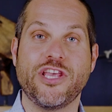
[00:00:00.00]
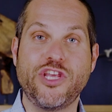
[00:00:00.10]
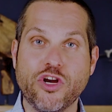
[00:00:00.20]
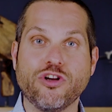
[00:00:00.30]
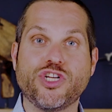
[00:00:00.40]

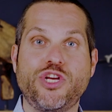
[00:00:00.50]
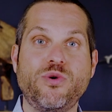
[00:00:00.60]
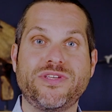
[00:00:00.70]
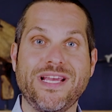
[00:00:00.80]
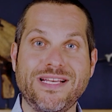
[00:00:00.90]
You're
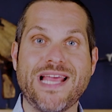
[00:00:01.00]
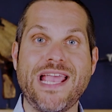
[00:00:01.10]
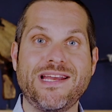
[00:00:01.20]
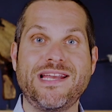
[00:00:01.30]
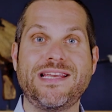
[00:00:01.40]
choosing
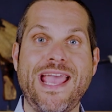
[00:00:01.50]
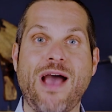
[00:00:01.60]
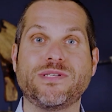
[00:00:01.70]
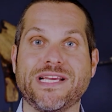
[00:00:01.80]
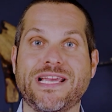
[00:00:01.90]
day in and day
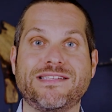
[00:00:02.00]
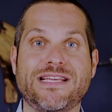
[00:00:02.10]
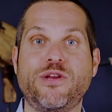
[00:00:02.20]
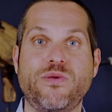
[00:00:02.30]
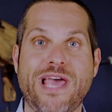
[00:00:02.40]
out to
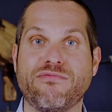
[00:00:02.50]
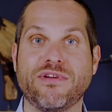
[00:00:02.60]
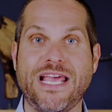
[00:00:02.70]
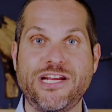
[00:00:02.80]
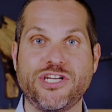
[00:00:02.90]
continue that
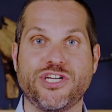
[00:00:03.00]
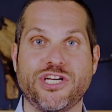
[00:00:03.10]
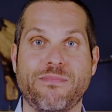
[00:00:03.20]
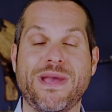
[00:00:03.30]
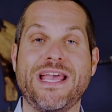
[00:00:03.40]

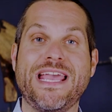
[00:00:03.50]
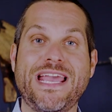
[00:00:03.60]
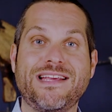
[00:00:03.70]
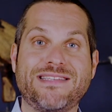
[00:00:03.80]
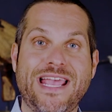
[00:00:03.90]
relationship.
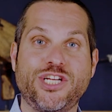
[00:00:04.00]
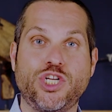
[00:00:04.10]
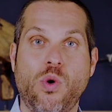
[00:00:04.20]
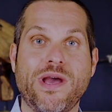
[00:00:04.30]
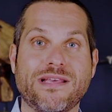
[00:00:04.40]
It is a
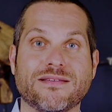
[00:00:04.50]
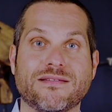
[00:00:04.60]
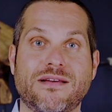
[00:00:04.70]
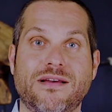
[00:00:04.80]
choice.